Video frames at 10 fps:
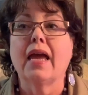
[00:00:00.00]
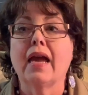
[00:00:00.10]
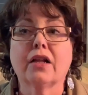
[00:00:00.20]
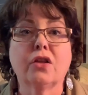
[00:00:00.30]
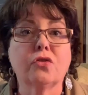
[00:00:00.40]

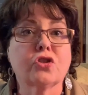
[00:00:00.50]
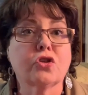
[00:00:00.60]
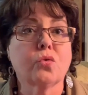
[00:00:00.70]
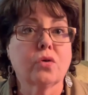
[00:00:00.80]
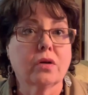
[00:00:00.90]
close the
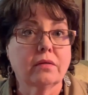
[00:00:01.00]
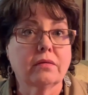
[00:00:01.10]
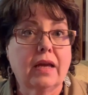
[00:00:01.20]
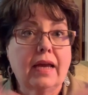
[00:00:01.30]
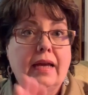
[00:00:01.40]
door,
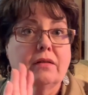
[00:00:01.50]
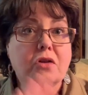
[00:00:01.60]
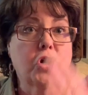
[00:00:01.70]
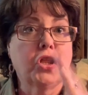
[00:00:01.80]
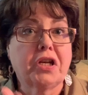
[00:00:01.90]
and
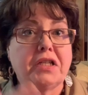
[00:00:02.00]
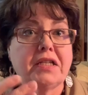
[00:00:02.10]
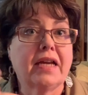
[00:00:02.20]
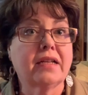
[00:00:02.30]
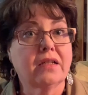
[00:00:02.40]
call it a
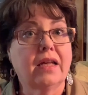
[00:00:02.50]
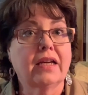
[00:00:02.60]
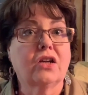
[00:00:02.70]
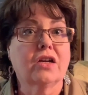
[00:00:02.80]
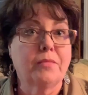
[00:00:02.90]
day until I
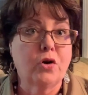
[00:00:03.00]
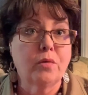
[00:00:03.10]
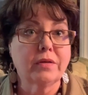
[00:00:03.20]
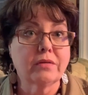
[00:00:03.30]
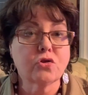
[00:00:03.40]
could come
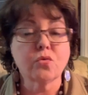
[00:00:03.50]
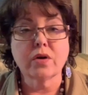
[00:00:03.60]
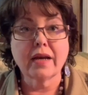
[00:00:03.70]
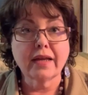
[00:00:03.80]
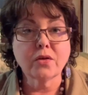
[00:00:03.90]
home and sort
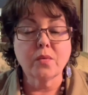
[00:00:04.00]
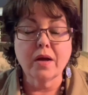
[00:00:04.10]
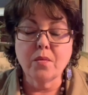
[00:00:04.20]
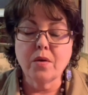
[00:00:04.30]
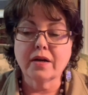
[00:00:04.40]
it out the way
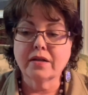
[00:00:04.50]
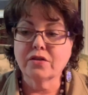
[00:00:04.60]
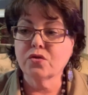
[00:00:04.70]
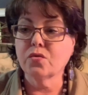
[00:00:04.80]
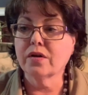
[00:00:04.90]
I wanted
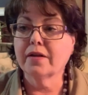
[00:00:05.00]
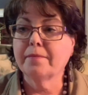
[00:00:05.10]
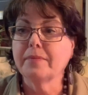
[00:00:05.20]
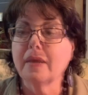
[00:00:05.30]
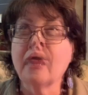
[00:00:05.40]
to sort it.
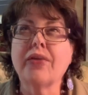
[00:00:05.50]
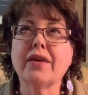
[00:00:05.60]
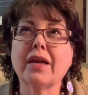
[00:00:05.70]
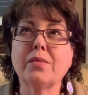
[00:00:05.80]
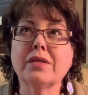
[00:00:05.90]
So I
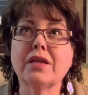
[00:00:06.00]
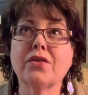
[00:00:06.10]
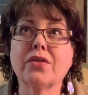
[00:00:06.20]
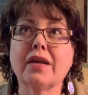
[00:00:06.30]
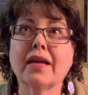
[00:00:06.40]
think it was
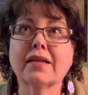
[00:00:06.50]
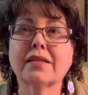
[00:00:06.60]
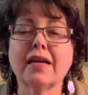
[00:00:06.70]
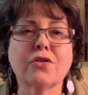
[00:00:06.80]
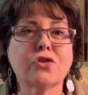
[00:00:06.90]
either the next
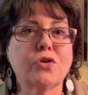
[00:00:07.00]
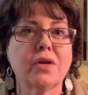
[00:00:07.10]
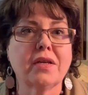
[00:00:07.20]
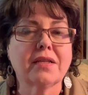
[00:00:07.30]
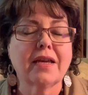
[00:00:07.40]
day or two
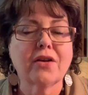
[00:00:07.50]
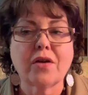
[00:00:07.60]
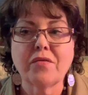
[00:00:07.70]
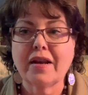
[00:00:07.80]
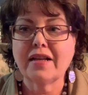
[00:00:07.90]
days later, I
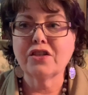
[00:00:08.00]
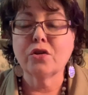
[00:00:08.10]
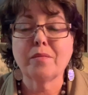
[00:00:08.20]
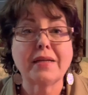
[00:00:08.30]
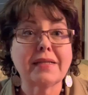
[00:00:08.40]
ran into
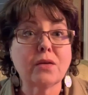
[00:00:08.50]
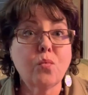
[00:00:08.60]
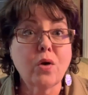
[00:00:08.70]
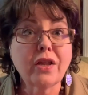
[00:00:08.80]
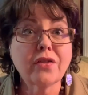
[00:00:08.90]
him. I said,
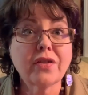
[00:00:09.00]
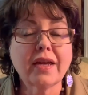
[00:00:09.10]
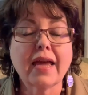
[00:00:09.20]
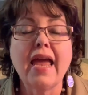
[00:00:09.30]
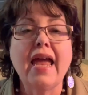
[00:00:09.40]
what do you
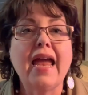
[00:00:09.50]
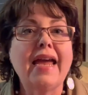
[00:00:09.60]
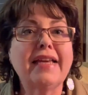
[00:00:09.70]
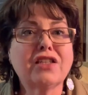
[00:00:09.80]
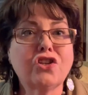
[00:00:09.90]
think?
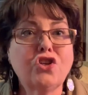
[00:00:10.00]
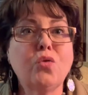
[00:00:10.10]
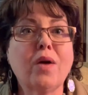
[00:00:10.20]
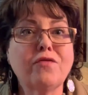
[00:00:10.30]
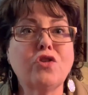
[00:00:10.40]
He said,
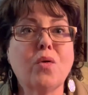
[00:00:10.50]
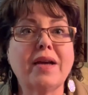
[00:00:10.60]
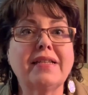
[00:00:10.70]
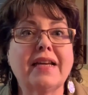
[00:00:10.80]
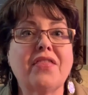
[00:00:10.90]
you have no
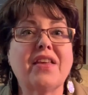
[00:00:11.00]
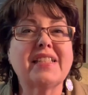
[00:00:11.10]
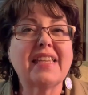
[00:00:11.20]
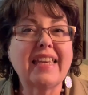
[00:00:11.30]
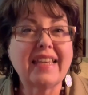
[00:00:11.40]
idea. That's
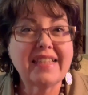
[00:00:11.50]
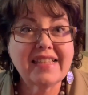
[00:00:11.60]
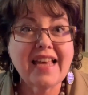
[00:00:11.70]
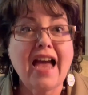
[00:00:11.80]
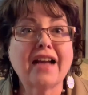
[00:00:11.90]
the
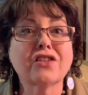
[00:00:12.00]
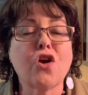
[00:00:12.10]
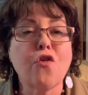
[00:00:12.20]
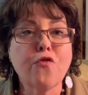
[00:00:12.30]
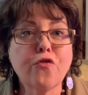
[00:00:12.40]
exact
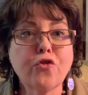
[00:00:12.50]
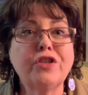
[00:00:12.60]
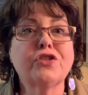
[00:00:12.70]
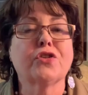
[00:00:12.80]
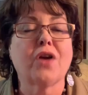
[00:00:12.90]

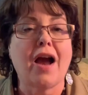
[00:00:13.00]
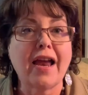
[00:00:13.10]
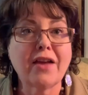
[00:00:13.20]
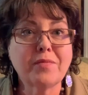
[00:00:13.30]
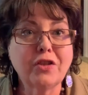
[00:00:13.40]
freezer I
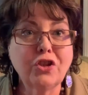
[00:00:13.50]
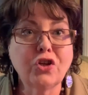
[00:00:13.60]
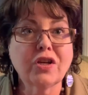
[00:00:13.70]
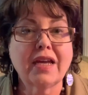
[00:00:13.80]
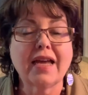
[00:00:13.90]
have been
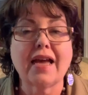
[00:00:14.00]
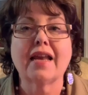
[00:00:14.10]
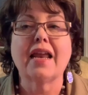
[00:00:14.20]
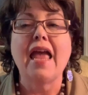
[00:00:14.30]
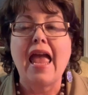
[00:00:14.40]
looking
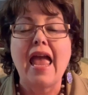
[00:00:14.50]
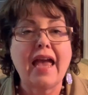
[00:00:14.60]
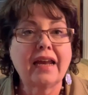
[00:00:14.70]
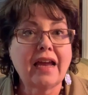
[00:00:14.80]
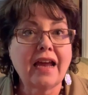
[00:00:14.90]
at
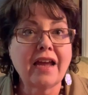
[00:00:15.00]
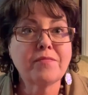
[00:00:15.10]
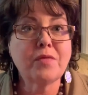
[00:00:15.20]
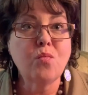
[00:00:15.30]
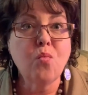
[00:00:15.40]
and I have
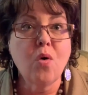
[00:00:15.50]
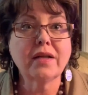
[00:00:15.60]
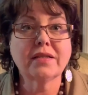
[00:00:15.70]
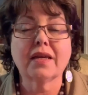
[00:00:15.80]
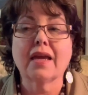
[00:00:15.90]
been
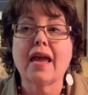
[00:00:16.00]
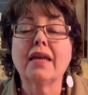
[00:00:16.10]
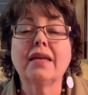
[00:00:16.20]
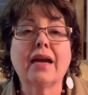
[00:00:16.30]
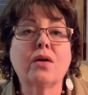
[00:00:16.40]
wanting.
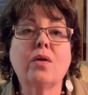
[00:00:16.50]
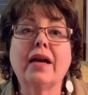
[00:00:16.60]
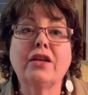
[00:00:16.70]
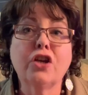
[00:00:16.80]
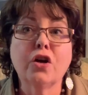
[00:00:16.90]
And now
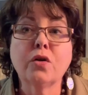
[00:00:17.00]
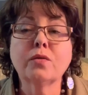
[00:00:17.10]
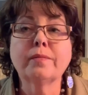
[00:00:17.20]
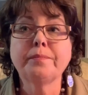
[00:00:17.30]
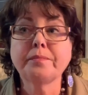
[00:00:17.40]
I know